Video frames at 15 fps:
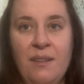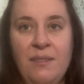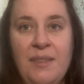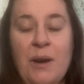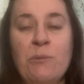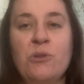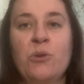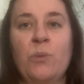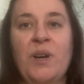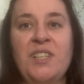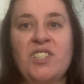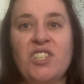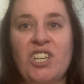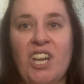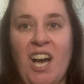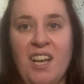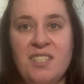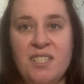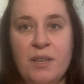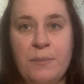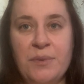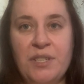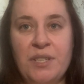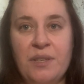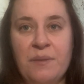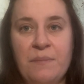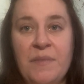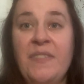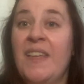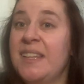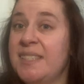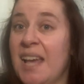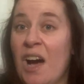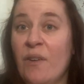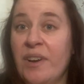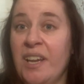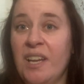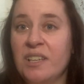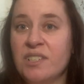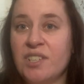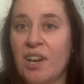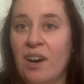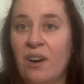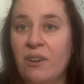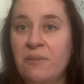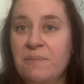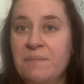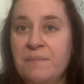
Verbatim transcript: They were the ones that gossiped. And that's how it is, y'all.